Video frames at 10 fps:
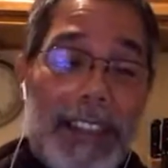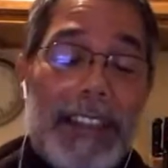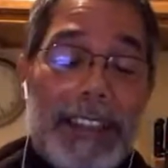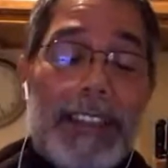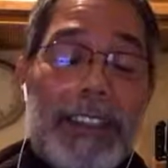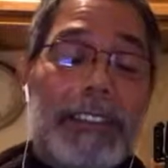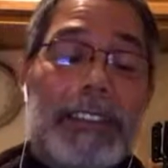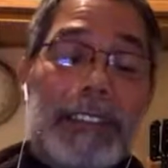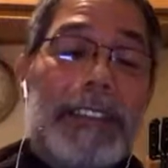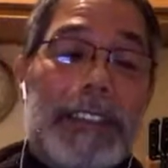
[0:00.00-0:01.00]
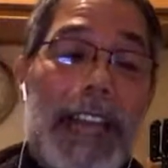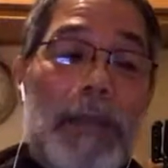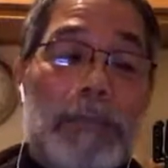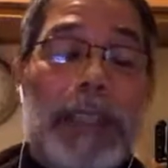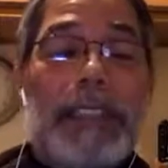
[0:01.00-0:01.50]
you know,
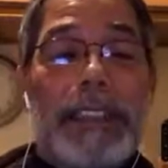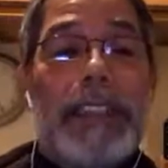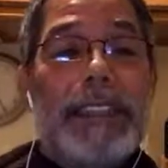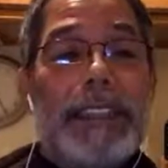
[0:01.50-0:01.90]
happening. And